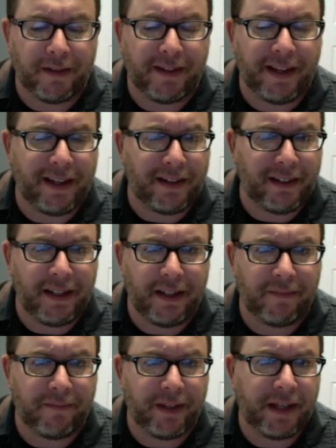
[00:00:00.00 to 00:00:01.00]

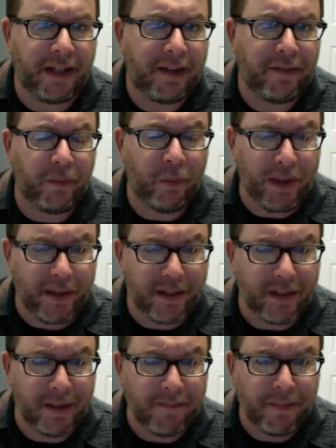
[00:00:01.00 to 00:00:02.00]
daily and even
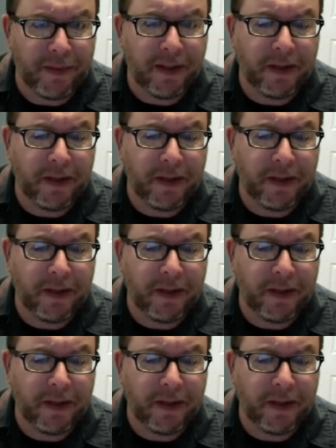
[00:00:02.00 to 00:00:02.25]
weekly,